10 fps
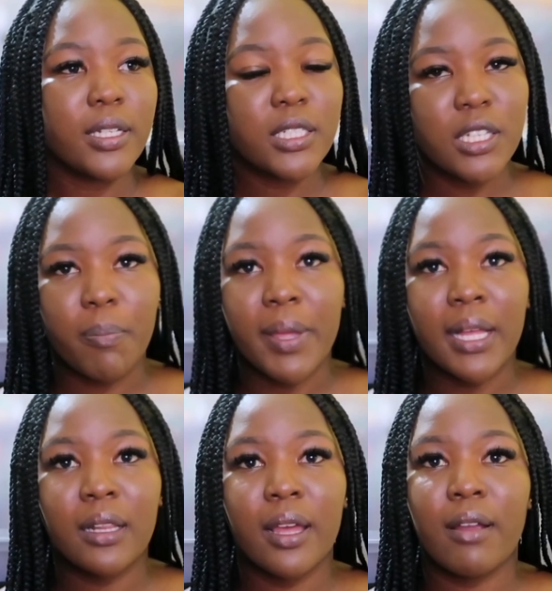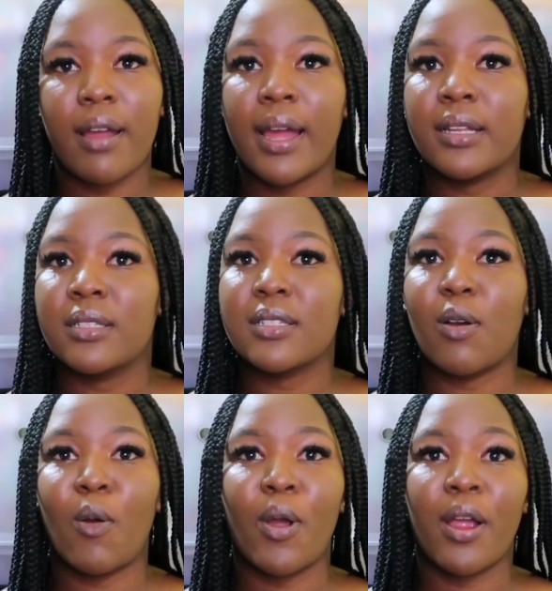shipping clearance
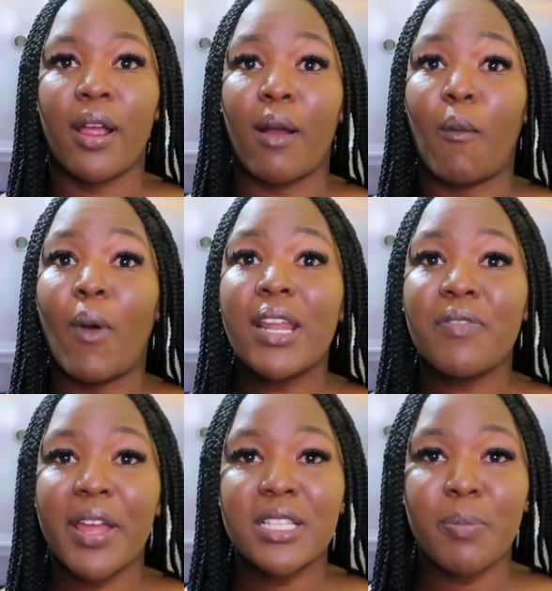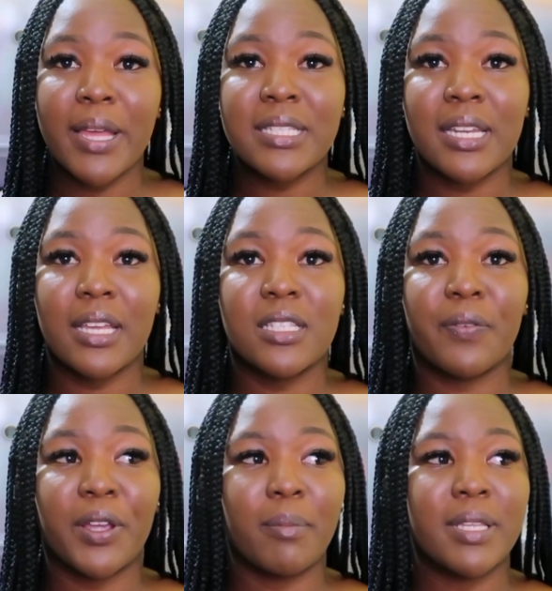or whatever expense it
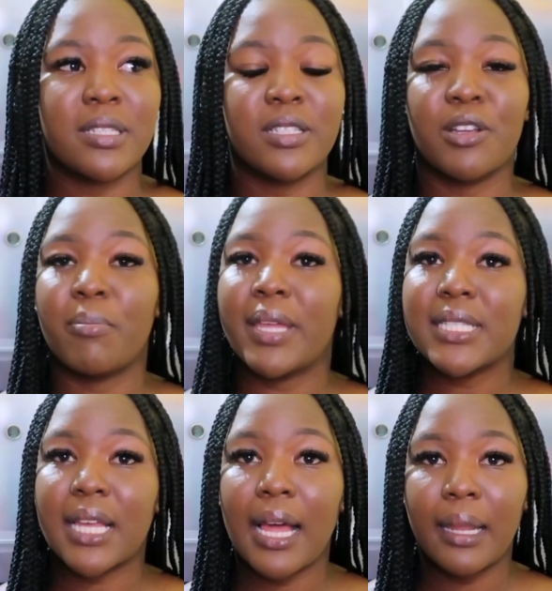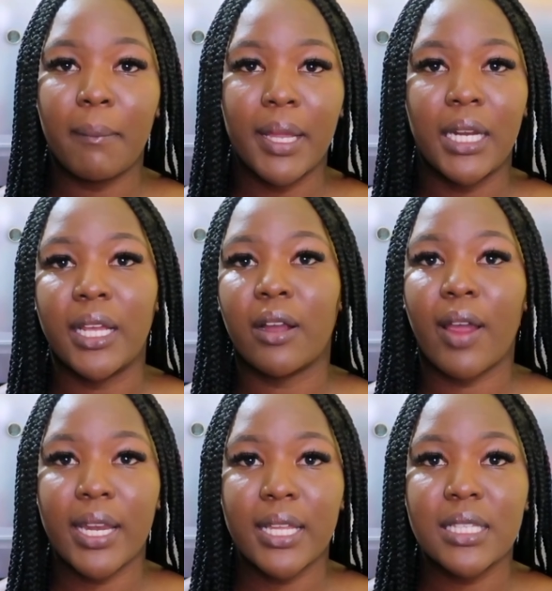is for your business, you're basically building
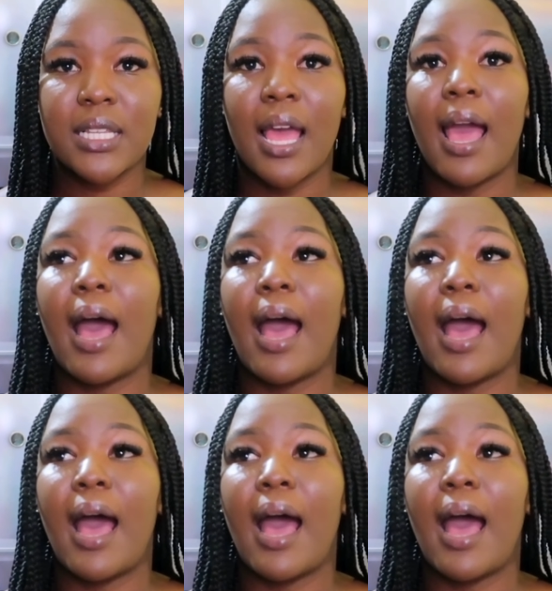credit